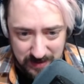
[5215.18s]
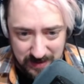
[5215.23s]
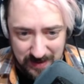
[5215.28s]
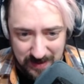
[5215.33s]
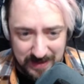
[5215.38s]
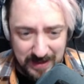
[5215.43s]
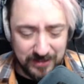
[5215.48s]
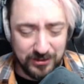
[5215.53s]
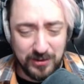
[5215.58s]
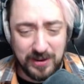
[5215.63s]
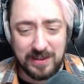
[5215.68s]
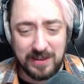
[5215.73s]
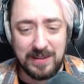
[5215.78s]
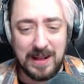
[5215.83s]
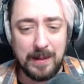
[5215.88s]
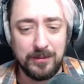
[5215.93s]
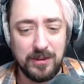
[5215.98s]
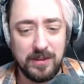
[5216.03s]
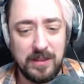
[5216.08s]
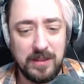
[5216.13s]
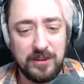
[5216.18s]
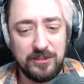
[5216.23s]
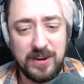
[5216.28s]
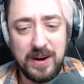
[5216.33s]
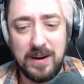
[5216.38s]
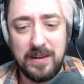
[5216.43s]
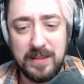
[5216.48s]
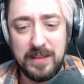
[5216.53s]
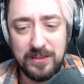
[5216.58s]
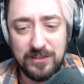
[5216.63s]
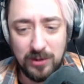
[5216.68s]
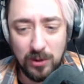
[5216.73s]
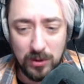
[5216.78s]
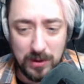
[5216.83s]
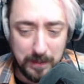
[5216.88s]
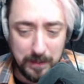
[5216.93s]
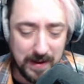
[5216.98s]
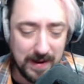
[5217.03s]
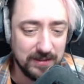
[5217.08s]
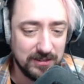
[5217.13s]
Natsuki climbs on the chair, then slowly
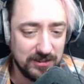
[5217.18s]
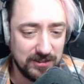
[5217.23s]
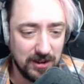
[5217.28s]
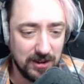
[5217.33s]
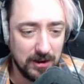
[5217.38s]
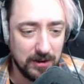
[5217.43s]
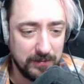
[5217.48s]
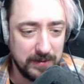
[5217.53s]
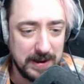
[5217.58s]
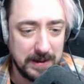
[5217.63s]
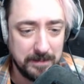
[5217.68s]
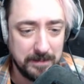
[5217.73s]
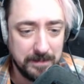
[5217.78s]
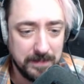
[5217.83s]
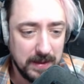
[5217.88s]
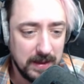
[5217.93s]
balances on her feet.